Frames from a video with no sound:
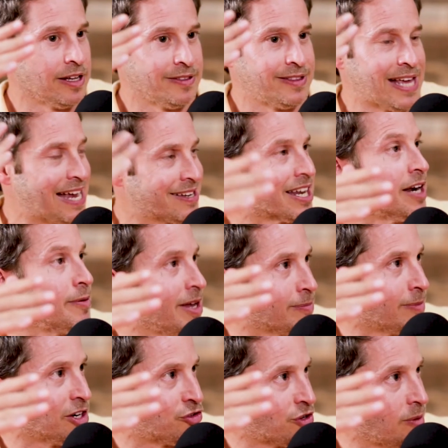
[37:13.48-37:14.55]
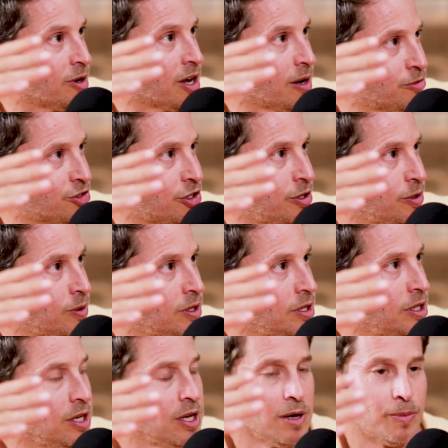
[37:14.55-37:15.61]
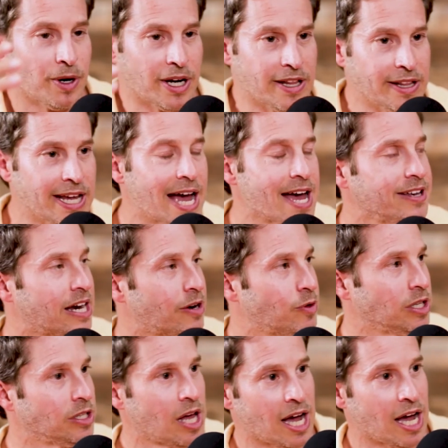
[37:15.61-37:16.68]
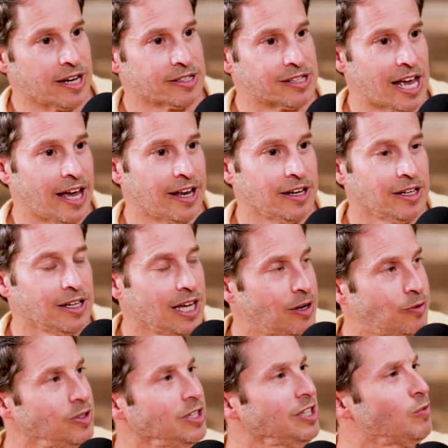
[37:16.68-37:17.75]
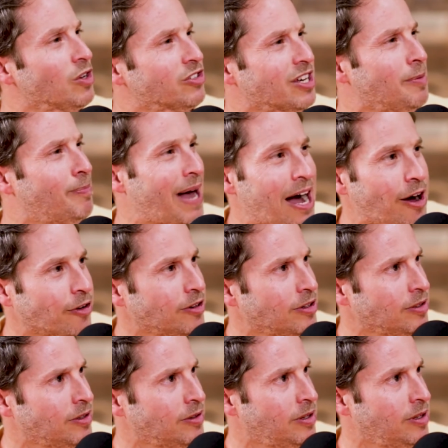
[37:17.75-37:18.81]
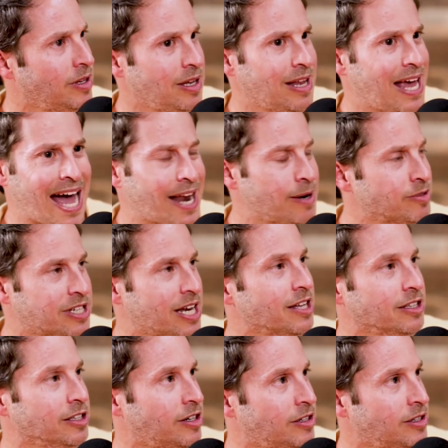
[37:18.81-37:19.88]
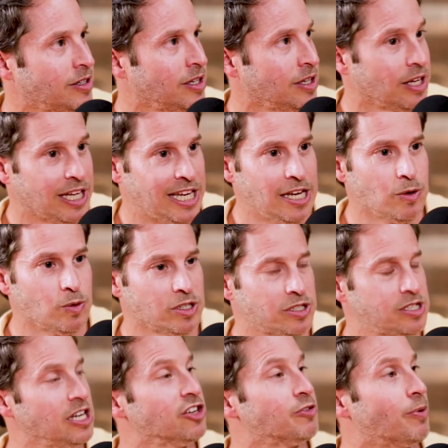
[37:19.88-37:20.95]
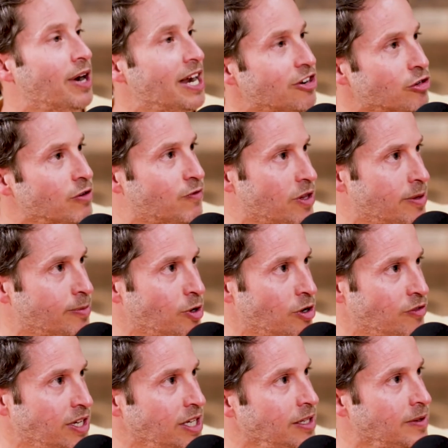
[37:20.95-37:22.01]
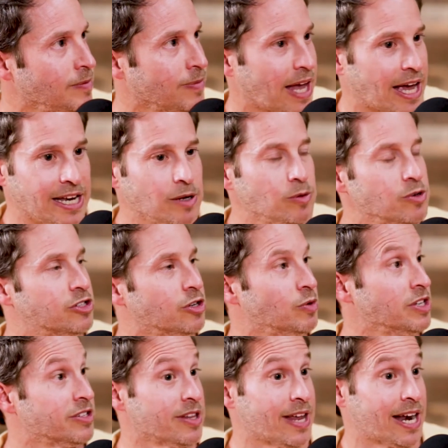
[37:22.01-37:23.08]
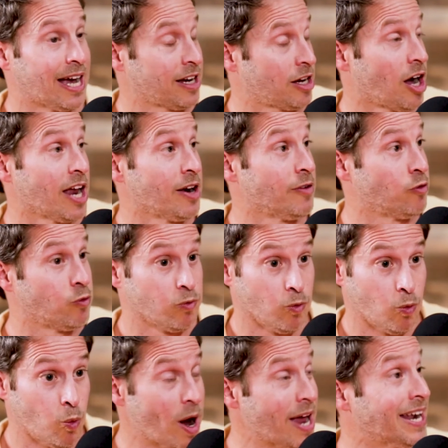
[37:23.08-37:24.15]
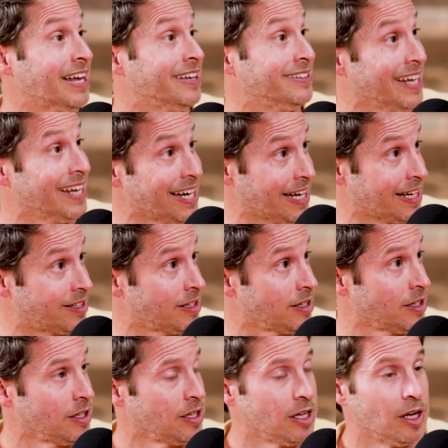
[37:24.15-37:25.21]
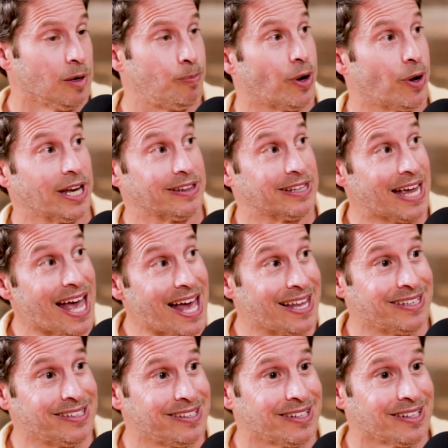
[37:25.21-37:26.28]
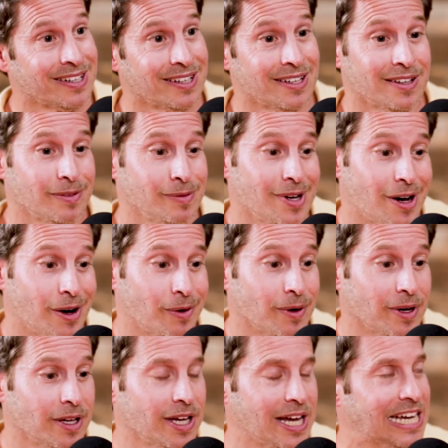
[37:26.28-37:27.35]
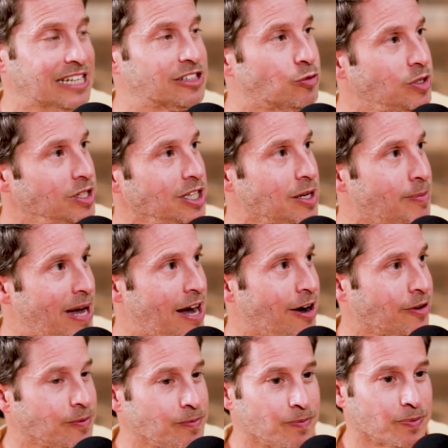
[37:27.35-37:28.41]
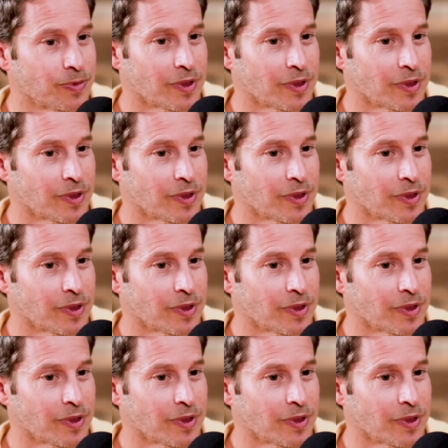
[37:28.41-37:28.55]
that's going to make my dream come true. But in the end, I realized that it really wasn't about Adam Sandler. He was the inspiration for the movie, and he was the reason that I kind of went and did it. But at the end, it's really about